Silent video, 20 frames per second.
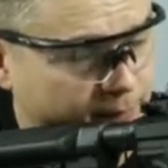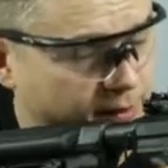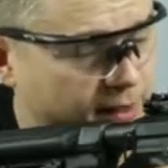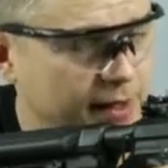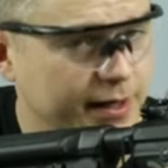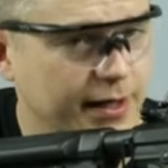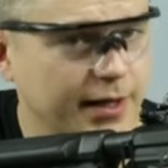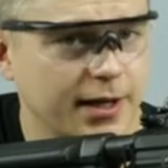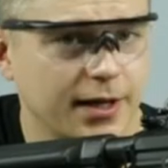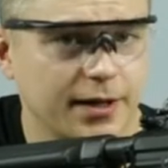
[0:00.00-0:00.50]

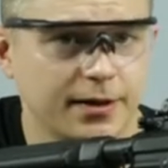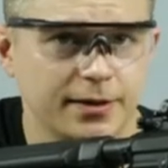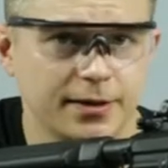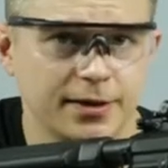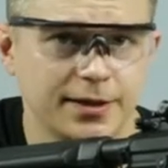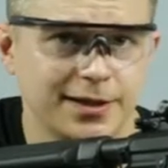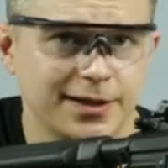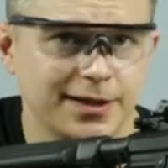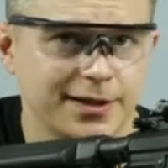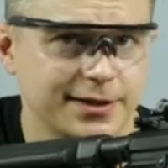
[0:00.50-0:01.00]
and again,
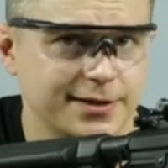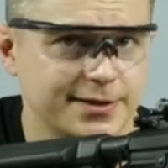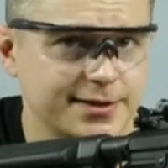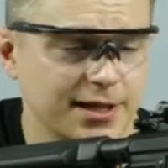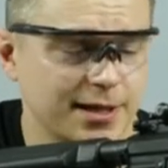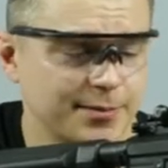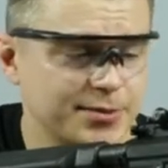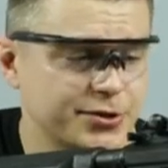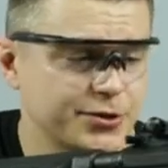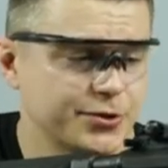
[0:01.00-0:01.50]
it
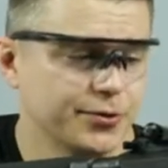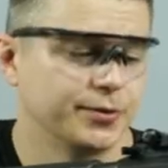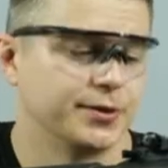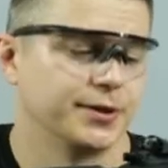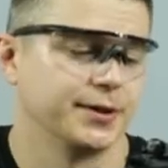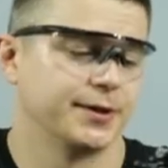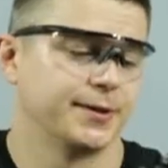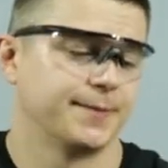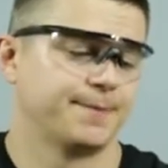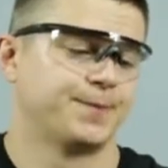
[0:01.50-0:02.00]
stops shooting.